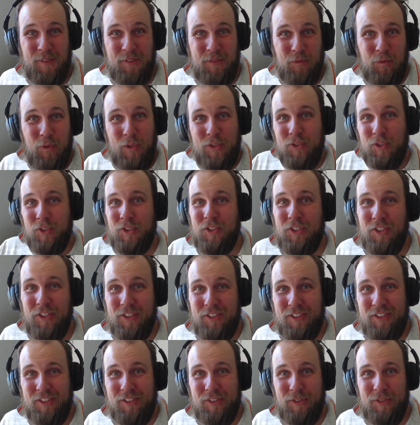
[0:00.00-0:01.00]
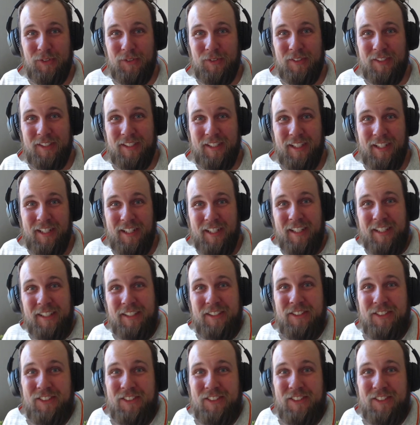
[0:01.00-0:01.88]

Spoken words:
What you could do, you